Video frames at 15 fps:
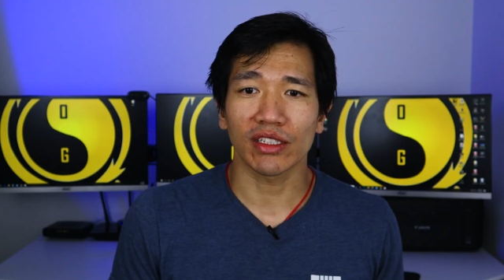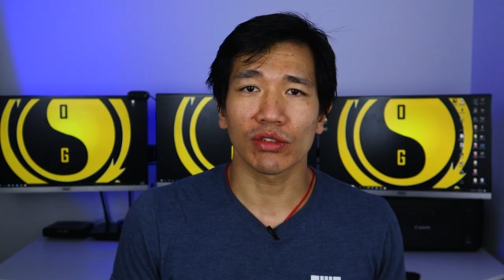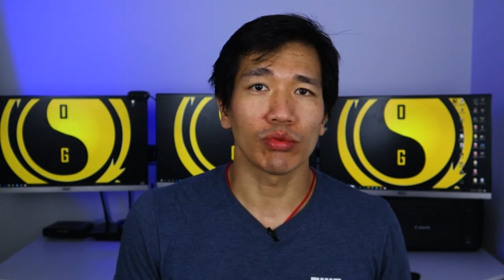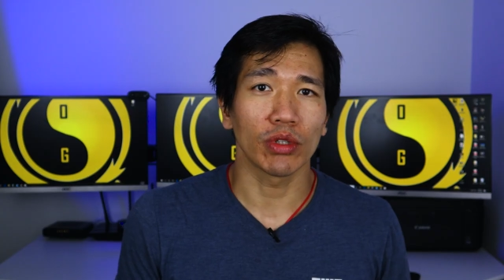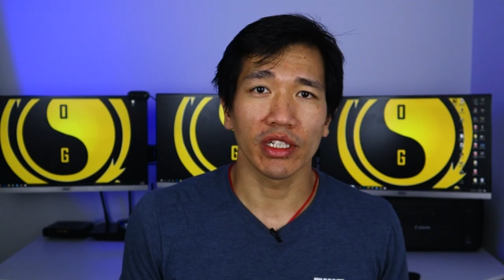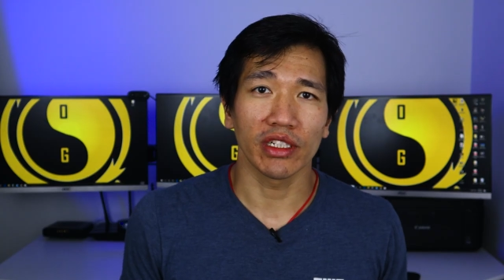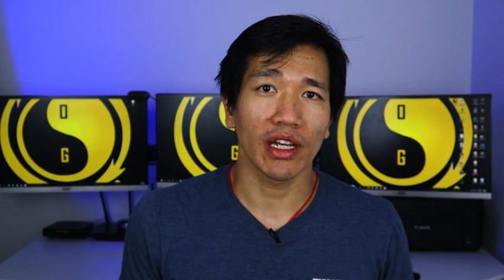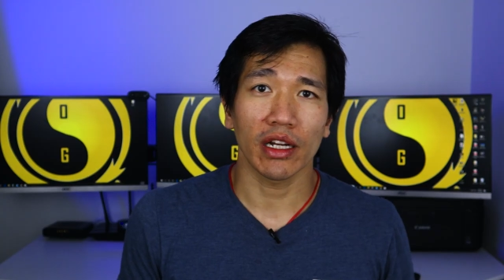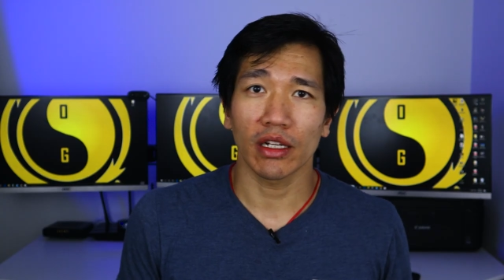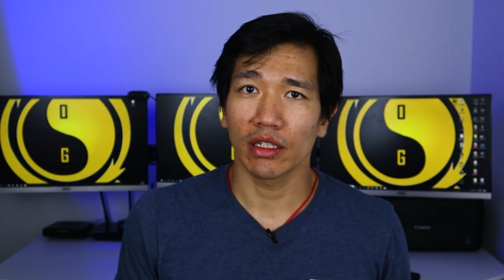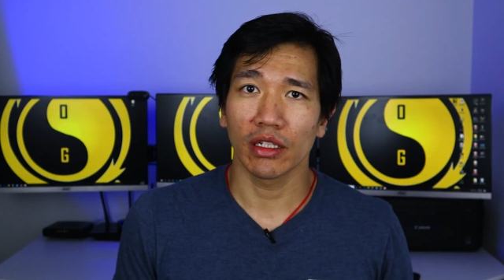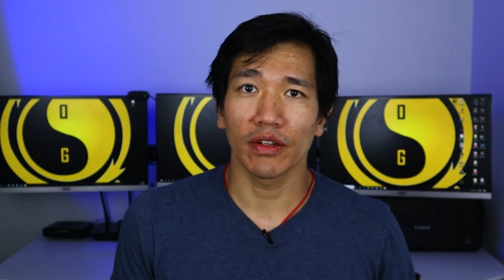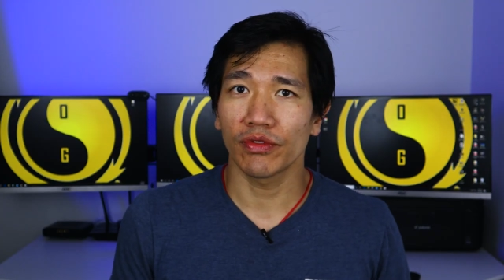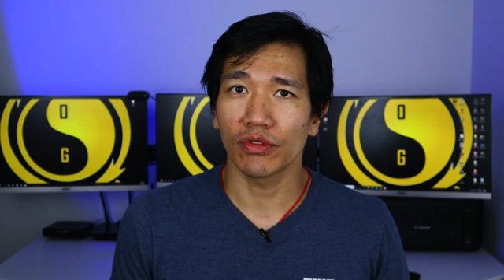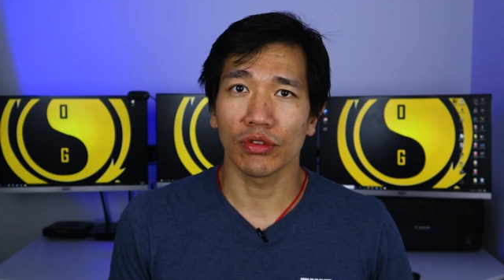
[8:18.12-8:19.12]
that's really not
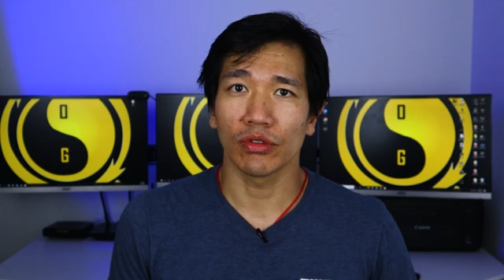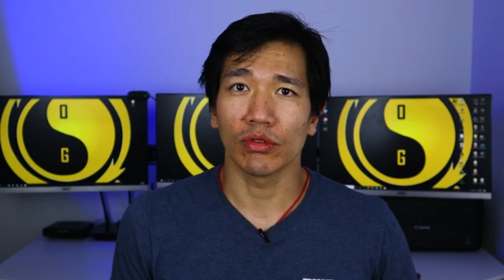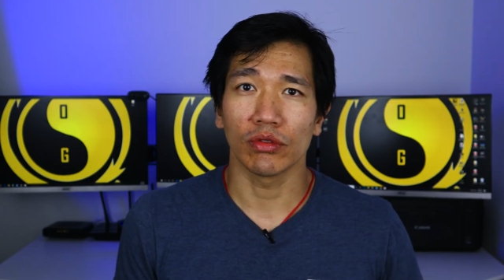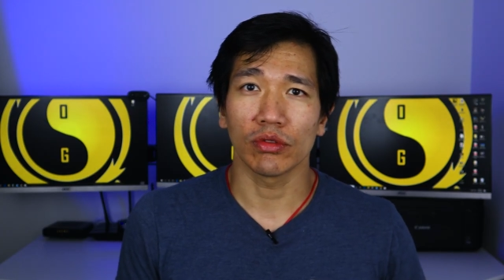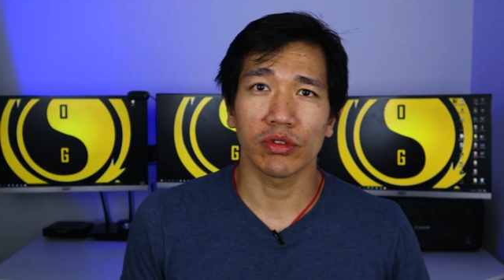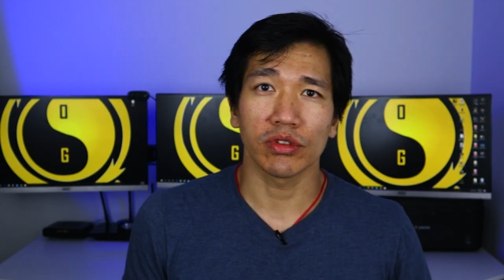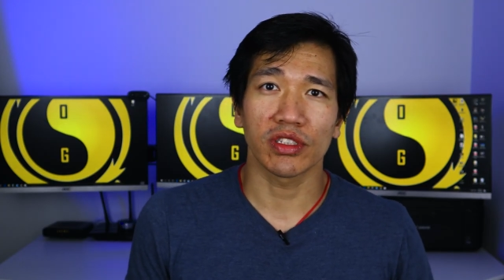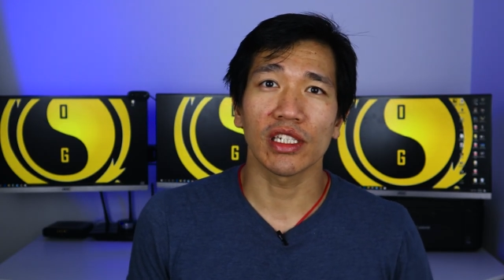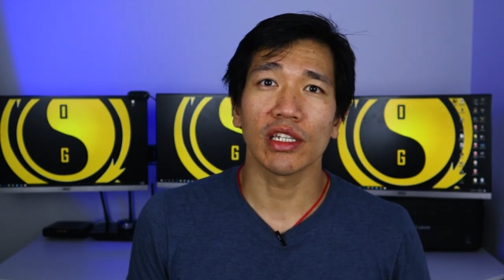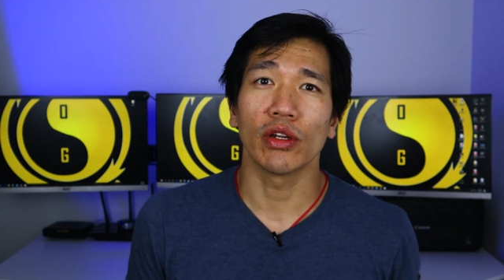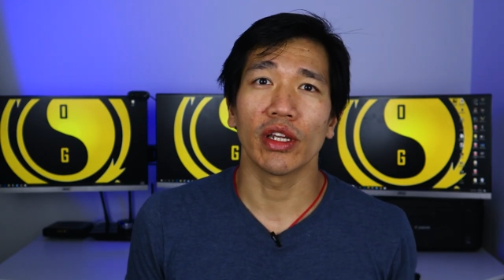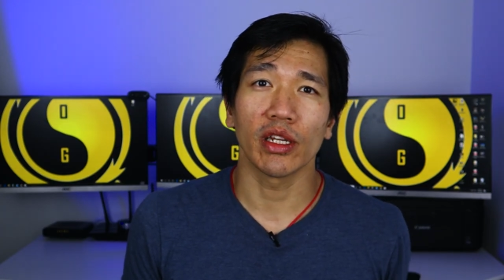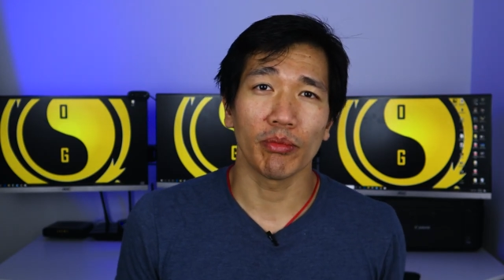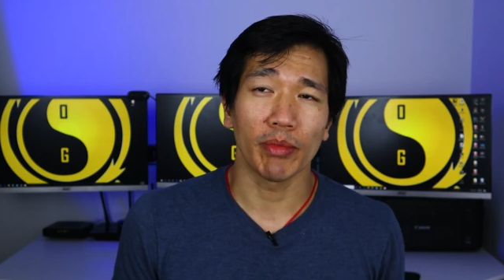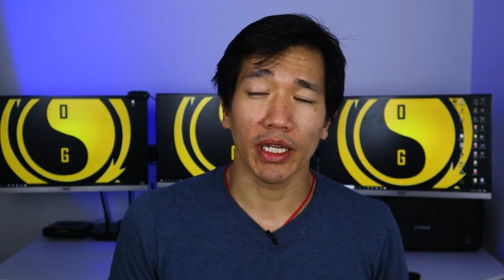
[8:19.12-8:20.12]
enough to, to
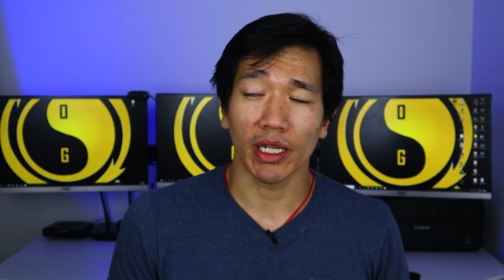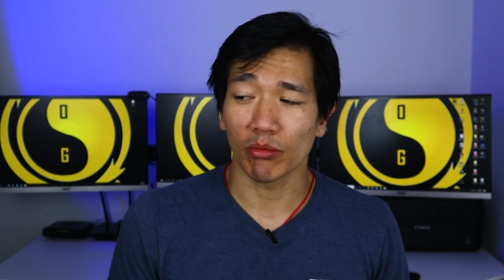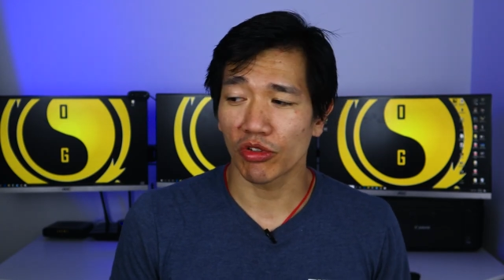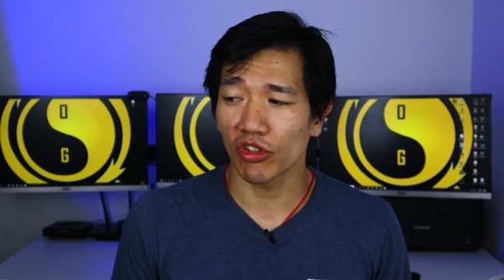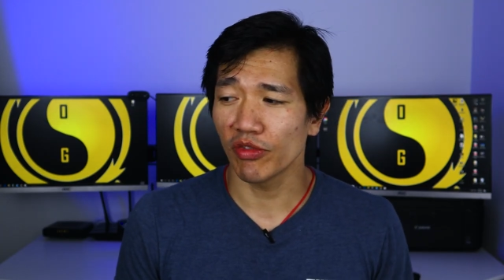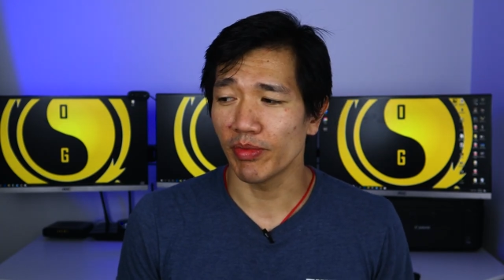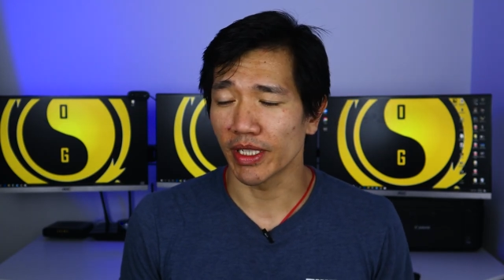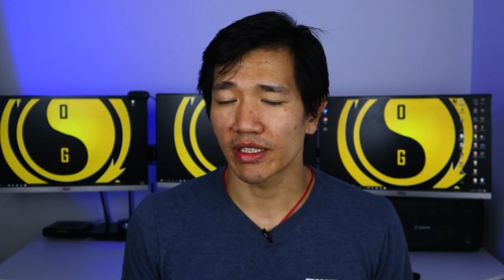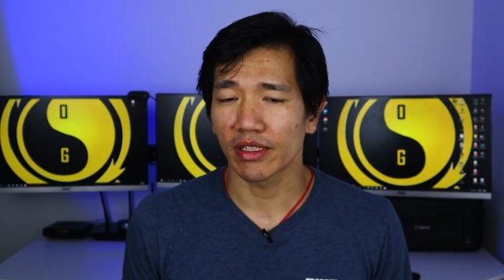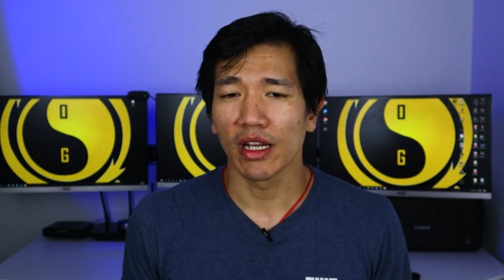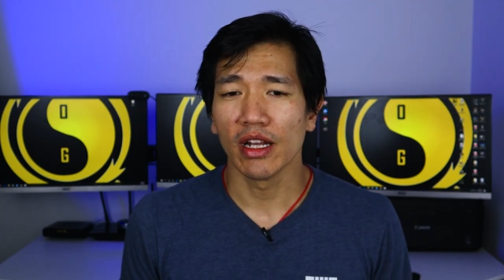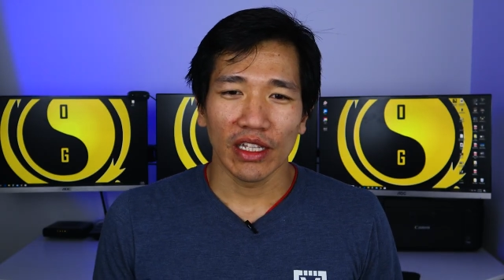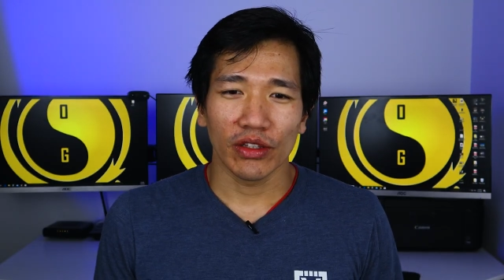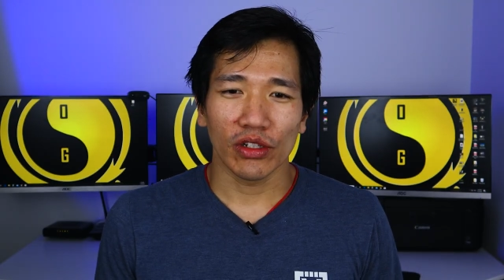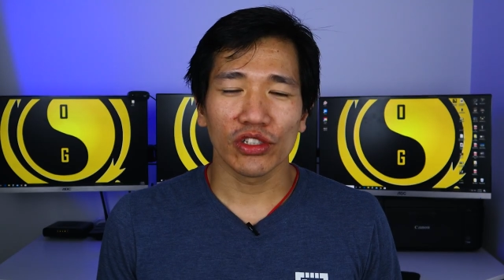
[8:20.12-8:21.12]
see any big improvements.